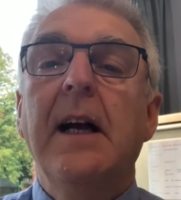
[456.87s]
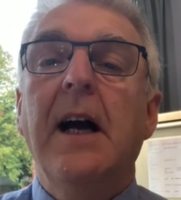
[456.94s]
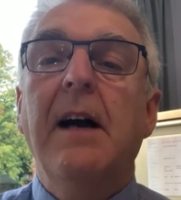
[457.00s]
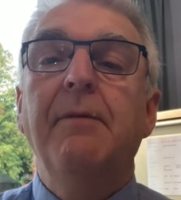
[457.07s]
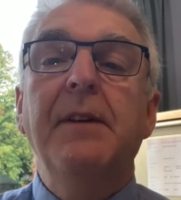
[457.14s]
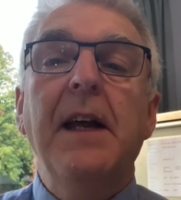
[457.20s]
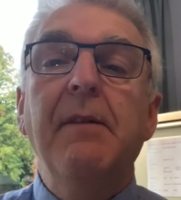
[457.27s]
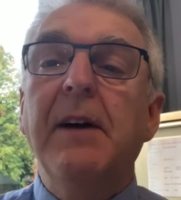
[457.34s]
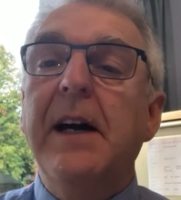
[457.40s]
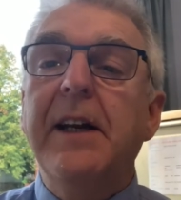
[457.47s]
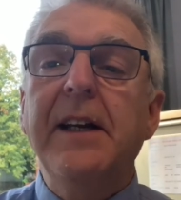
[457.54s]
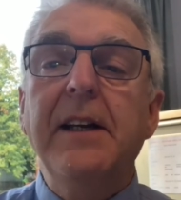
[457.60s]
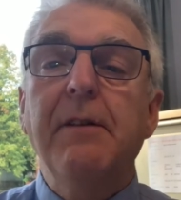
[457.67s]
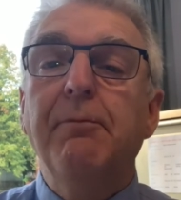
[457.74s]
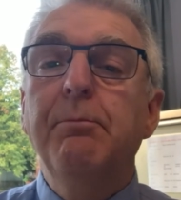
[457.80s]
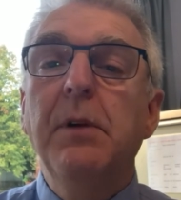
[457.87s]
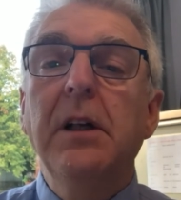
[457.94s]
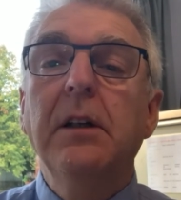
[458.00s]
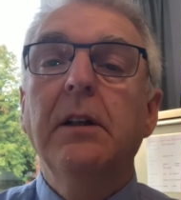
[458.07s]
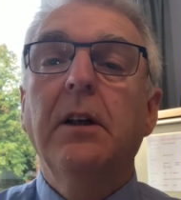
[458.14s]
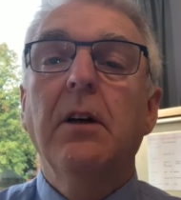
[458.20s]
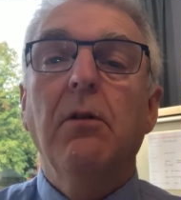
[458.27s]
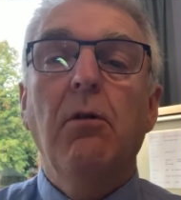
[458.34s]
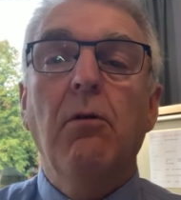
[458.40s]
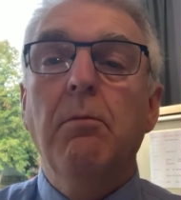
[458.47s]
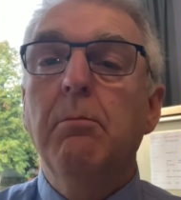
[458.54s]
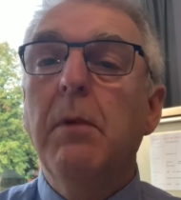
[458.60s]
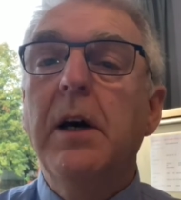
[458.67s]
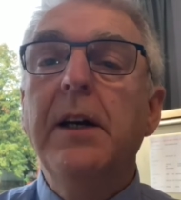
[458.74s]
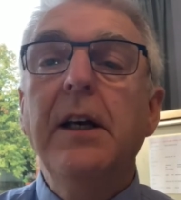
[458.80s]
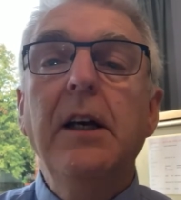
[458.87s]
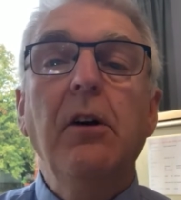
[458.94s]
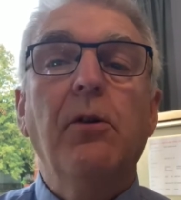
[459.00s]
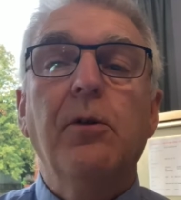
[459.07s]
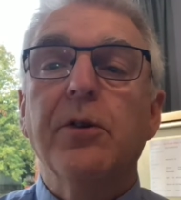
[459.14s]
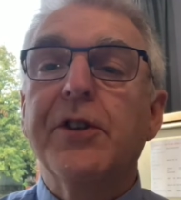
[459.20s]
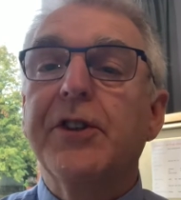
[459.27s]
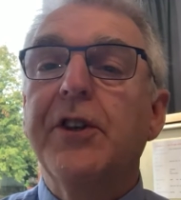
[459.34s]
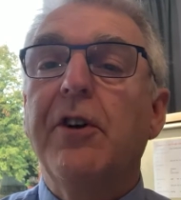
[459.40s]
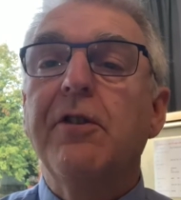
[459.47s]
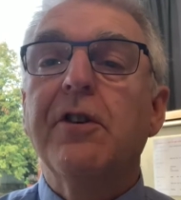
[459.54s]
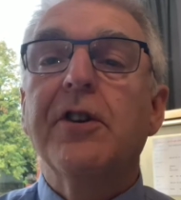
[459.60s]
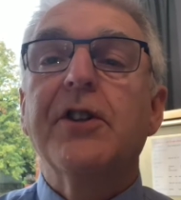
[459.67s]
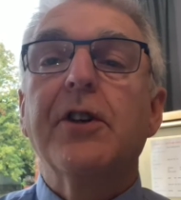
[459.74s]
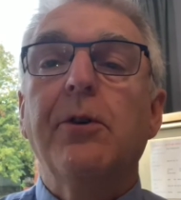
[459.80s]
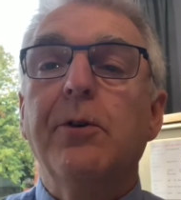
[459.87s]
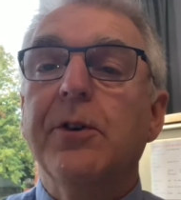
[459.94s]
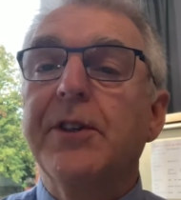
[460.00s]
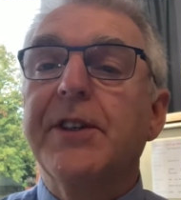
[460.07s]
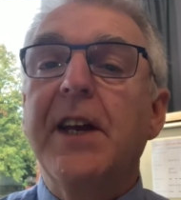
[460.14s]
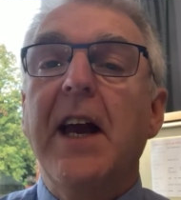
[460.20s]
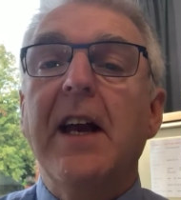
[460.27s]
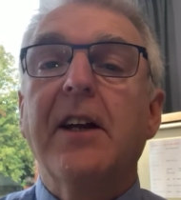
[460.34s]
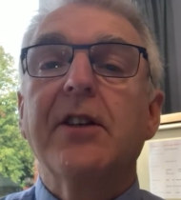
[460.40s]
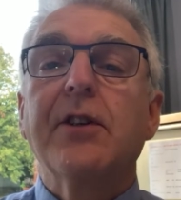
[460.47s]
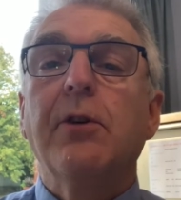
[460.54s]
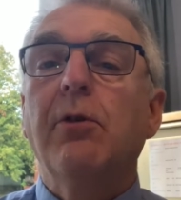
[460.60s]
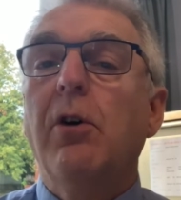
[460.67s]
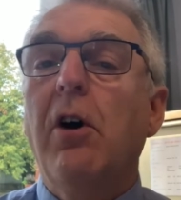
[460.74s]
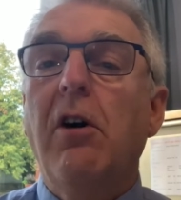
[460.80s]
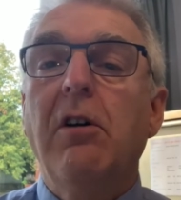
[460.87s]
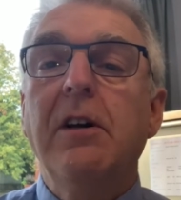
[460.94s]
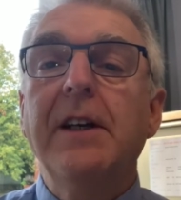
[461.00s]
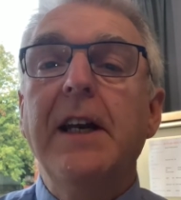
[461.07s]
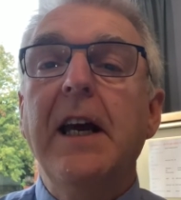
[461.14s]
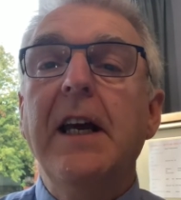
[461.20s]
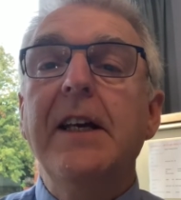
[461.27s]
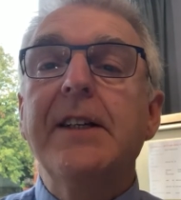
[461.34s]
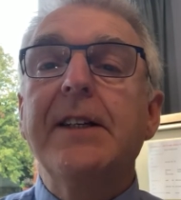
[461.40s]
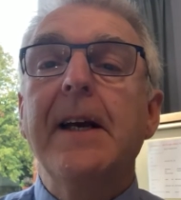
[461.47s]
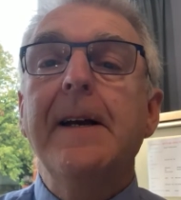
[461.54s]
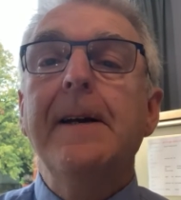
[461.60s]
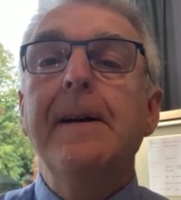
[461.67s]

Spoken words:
I've never had enough milk or money or socks or sex or holidays